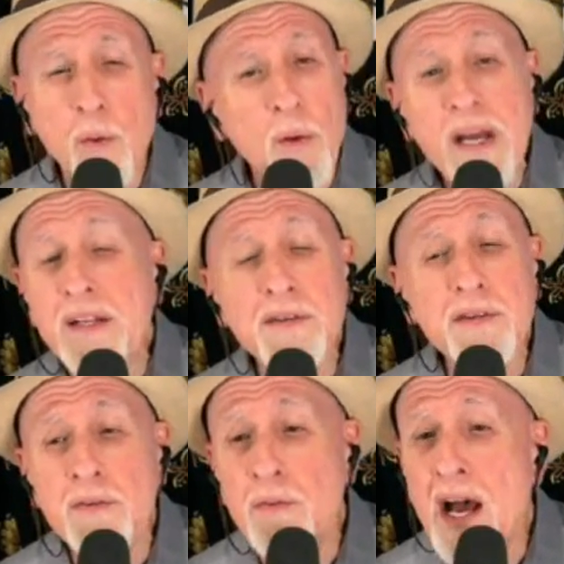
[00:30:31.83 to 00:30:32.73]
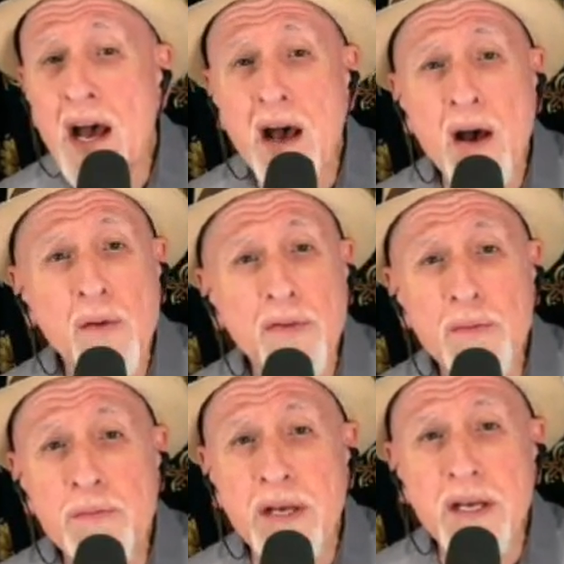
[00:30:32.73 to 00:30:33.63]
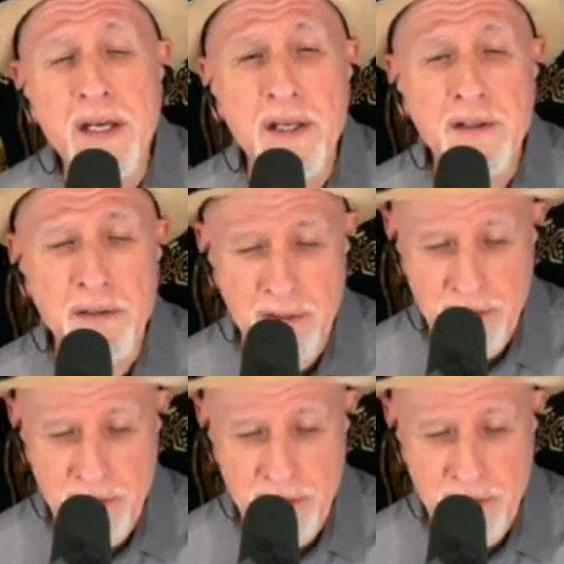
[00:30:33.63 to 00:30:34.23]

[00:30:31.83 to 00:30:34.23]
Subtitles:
waiting round the bend.